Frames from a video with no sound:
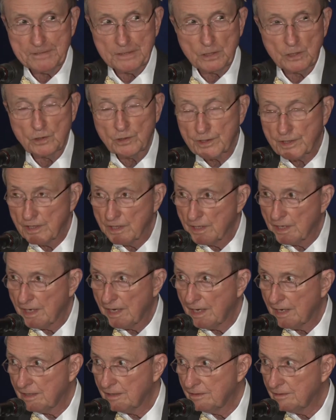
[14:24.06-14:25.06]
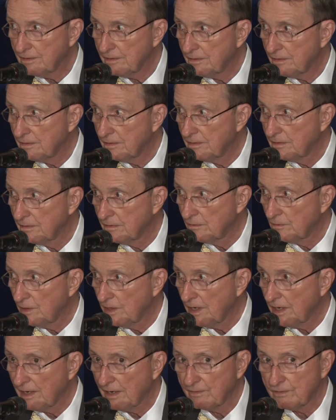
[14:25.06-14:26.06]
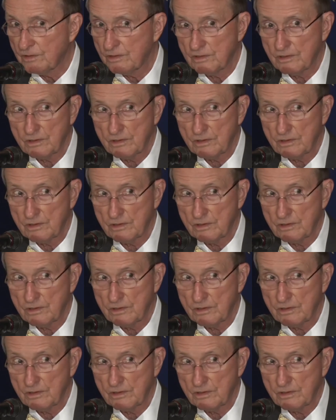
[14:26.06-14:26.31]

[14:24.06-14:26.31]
Looking ahead, we have